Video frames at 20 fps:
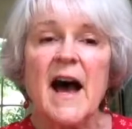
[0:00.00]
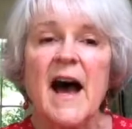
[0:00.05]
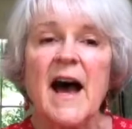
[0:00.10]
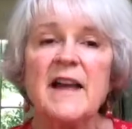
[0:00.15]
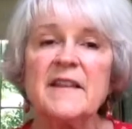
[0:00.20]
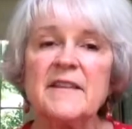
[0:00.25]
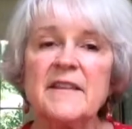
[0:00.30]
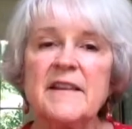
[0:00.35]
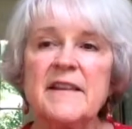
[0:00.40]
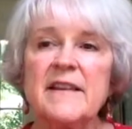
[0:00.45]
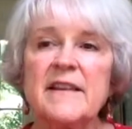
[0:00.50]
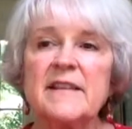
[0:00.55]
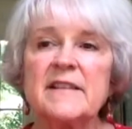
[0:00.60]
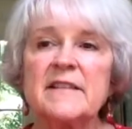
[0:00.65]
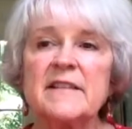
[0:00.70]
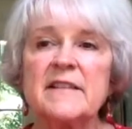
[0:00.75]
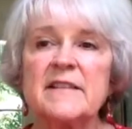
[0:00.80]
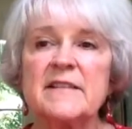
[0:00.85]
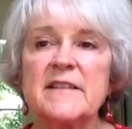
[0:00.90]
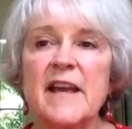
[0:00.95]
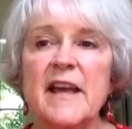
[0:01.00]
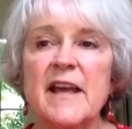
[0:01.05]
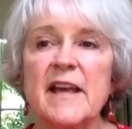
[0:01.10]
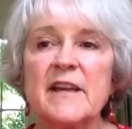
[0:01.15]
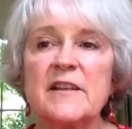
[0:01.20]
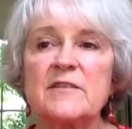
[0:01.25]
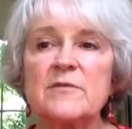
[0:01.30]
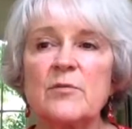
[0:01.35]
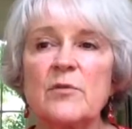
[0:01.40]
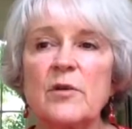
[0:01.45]
I think in
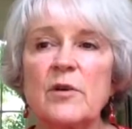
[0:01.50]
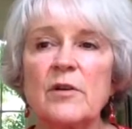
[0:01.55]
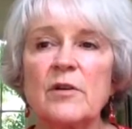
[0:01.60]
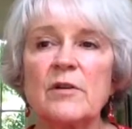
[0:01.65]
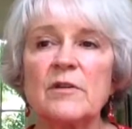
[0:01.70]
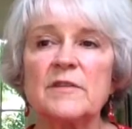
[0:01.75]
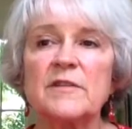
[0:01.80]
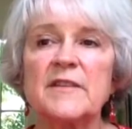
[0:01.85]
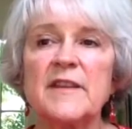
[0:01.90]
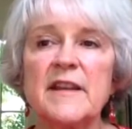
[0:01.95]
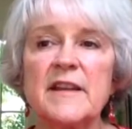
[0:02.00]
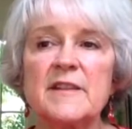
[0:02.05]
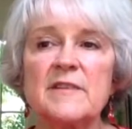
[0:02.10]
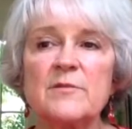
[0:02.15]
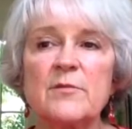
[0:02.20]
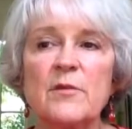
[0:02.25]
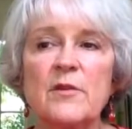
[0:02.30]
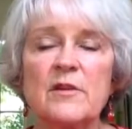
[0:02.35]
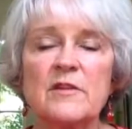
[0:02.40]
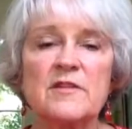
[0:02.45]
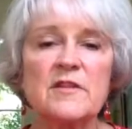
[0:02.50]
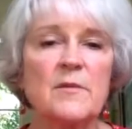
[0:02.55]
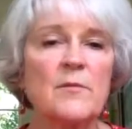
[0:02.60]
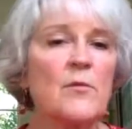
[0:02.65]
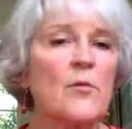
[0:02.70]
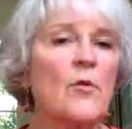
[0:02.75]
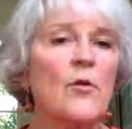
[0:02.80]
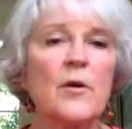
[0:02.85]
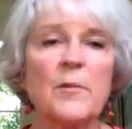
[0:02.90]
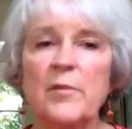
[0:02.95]
today's world, these words are
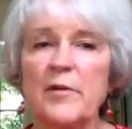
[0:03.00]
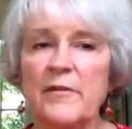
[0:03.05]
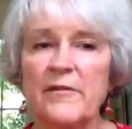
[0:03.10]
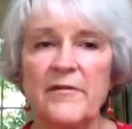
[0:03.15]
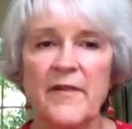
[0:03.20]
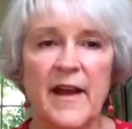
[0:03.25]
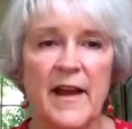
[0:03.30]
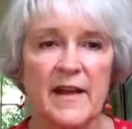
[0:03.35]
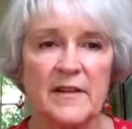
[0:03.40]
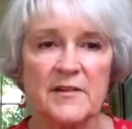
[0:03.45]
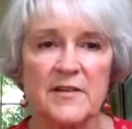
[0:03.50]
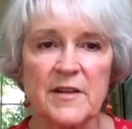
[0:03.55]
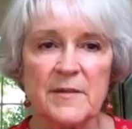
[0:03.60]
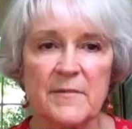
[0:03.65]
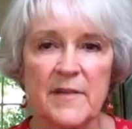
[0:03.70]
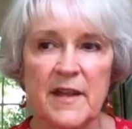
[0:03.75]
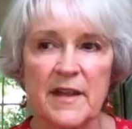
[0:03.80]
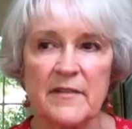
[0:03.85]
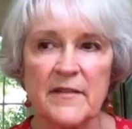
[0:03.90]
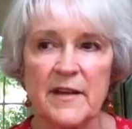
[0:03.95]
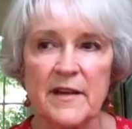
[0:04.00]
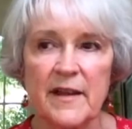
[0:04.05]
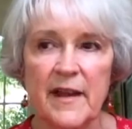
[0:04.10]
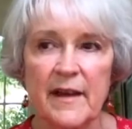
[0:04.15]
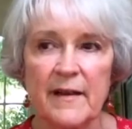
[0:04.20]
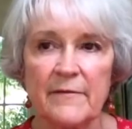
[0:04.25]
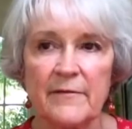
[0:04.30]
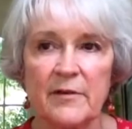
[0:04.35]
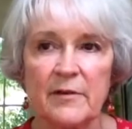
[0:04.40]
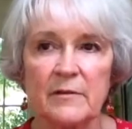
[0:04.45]
more profound to me than
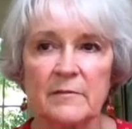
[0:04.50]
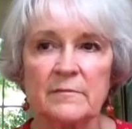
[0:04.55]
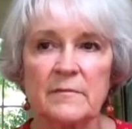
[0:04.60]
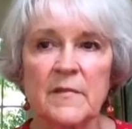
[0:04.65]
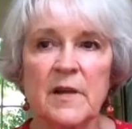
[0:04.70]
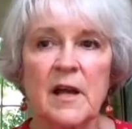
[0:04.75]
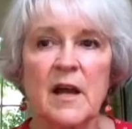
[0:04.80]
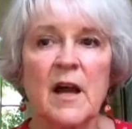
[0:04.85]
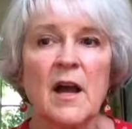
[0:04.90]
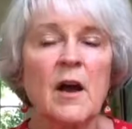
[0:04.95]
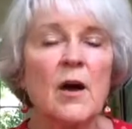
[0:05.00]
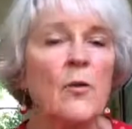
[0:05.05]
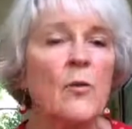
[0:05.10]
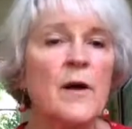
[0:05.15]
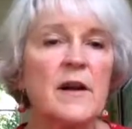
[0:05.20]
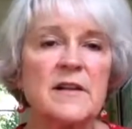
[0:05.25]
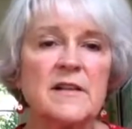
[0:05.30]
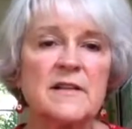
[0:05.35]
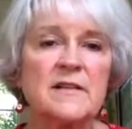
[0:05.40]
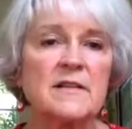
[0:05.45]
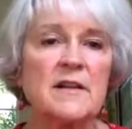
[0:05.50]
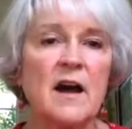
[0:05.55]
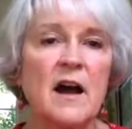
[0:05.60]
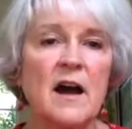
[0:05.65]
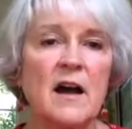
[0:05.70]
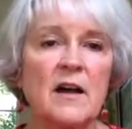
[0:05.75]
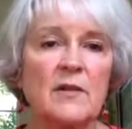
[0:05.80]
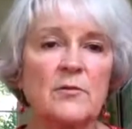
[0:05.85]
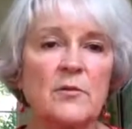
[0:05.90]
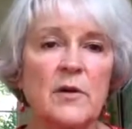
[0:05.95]
ever. What does
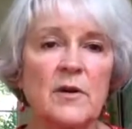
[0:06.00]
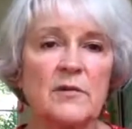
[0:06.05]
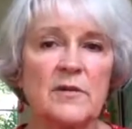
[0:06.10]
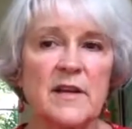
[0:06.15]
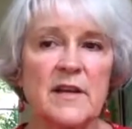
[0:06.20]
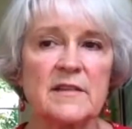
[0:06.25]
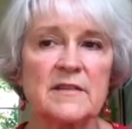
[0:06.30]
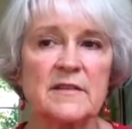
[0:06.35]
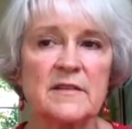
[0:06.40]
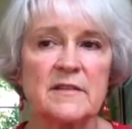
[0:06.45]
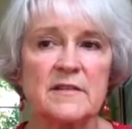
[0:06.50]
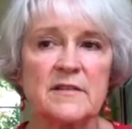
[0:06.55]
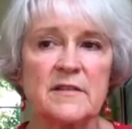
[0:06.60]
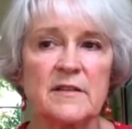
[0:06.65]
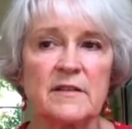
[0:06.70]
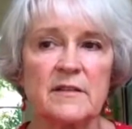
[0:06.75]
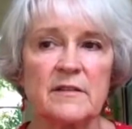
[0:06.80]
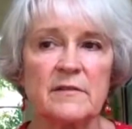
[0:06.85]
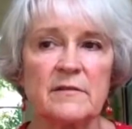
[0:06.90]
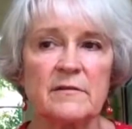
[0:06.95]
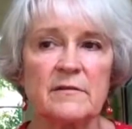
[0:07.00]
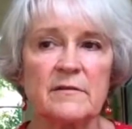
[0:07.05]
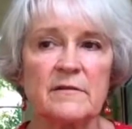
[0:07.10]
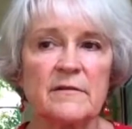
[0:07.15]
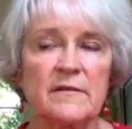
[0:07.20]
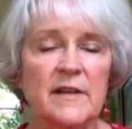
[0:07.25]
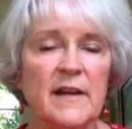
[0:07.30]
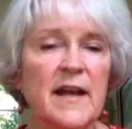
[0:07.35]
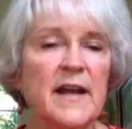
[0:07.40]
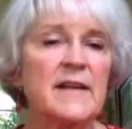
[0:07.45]
God want us to do?
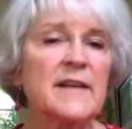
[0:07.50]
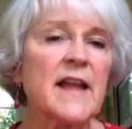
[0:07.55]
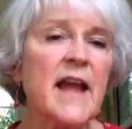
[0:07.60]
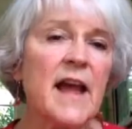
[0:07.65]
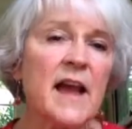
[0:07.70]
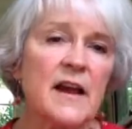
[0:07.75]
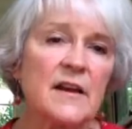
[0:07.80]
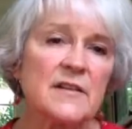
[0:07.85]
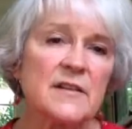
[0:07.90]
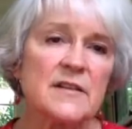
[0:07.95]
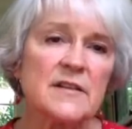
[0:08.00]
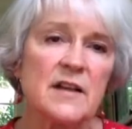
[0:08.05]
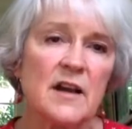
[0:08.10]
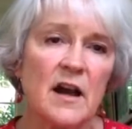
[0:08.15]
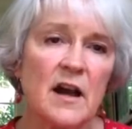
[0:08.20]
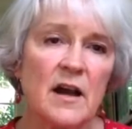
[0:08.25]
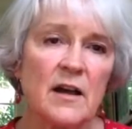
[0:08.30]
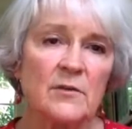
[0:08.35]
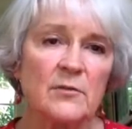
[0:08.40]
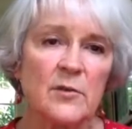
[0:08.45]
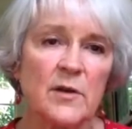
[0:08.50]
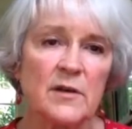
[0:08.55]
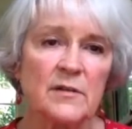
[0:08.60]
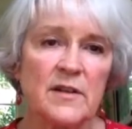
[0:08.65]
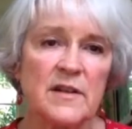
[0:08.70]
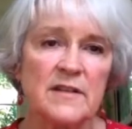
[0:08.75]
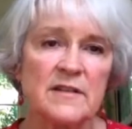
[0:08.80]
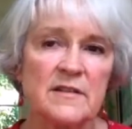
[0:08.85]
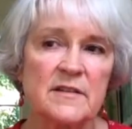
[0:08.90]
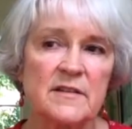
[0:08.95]
And how does God
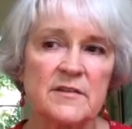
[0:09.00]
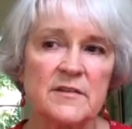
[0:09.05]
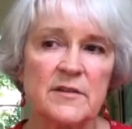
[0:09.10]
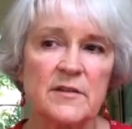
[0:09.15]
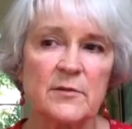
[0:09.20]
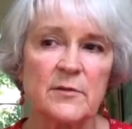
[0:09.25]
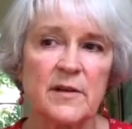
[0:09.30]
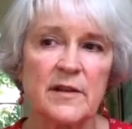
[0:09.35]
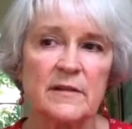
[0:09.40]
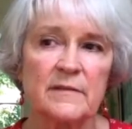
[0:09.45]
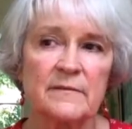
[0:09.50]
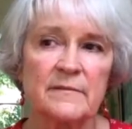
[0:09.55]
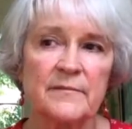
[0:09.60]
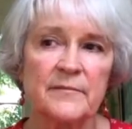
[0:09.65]
want us to do it?